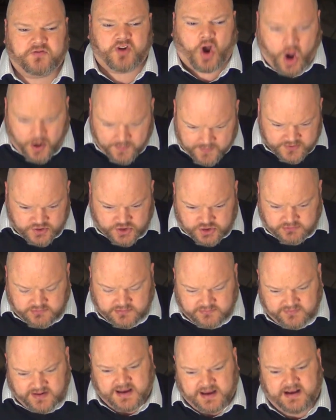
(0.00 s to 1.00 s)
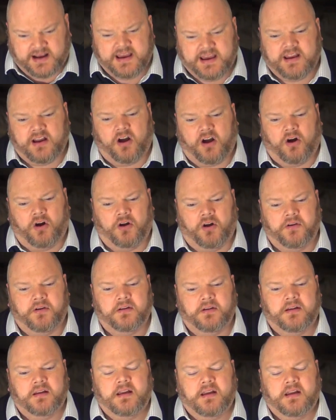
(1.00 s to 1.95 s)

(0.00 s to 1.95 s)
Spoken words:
commentary really on,